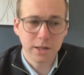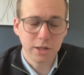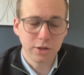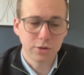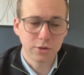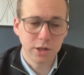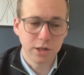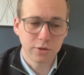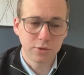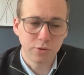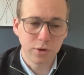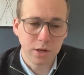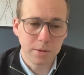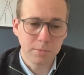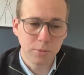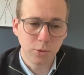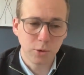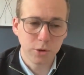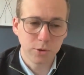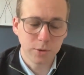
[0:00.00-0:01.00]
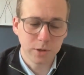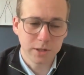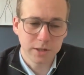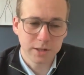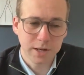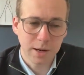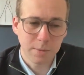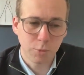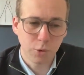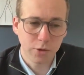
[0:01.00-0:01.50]
it's really important to
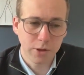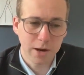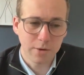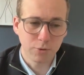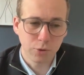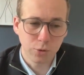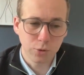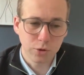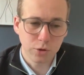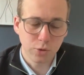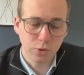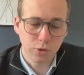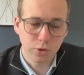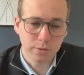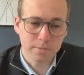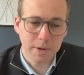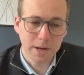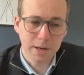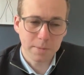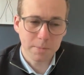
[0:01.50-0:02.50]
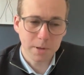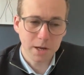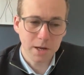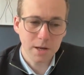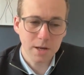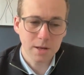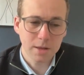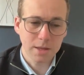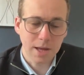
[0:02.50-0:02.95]
understand what that root cause may be.